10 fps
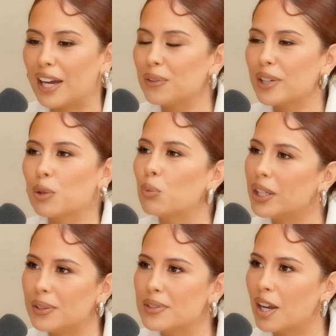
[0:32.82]
I don't care
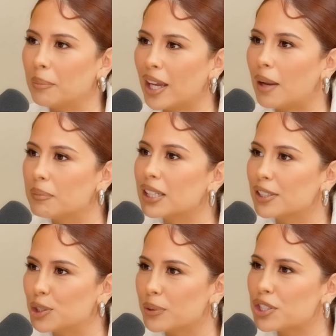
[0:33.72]
what you tell me, I'm going
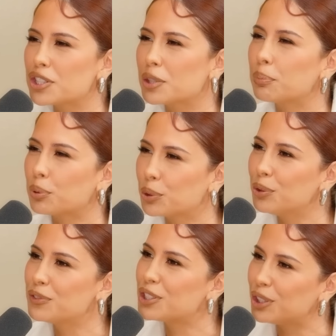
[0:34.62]
to do it just to prove to